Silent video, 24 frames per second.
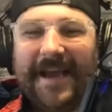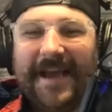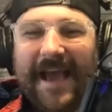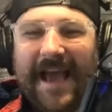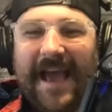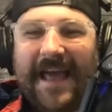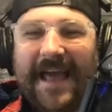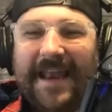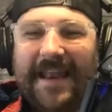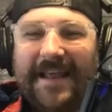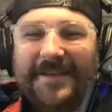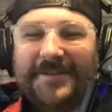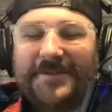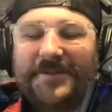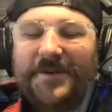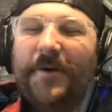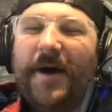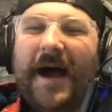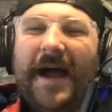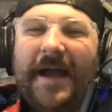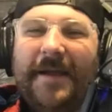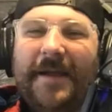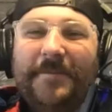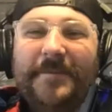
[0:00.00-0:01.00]
And so
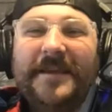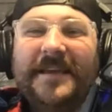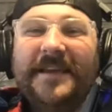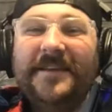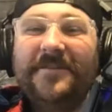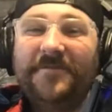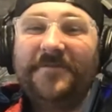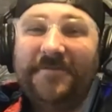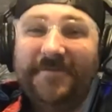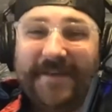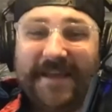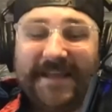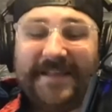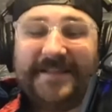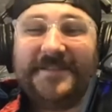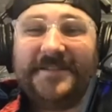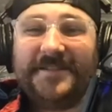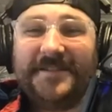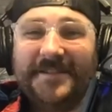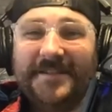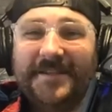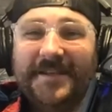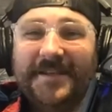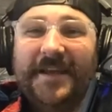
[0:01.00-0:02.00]
I'm
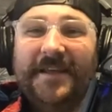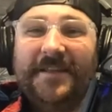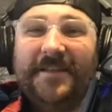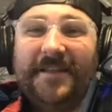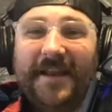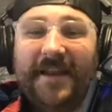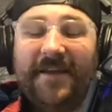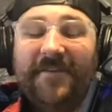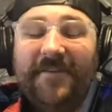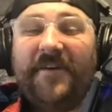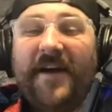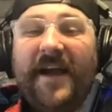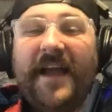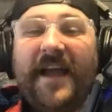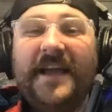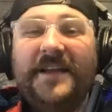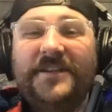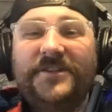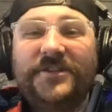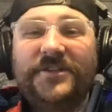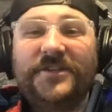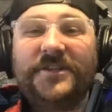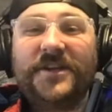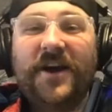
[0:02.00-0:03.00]
convinced that if I
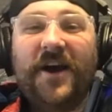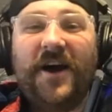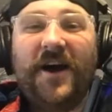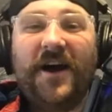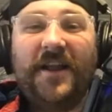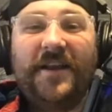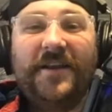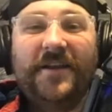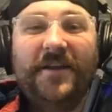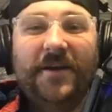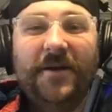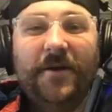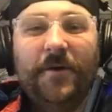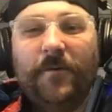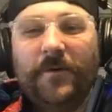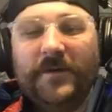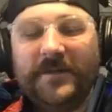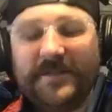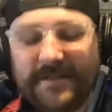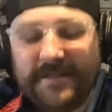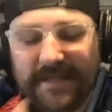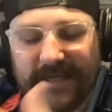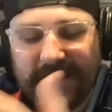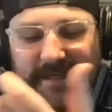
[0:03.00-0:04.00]
had just gone,
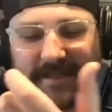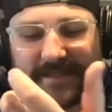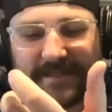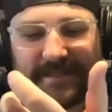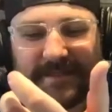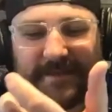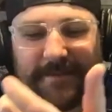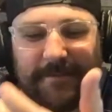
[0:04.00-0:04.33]
what's this?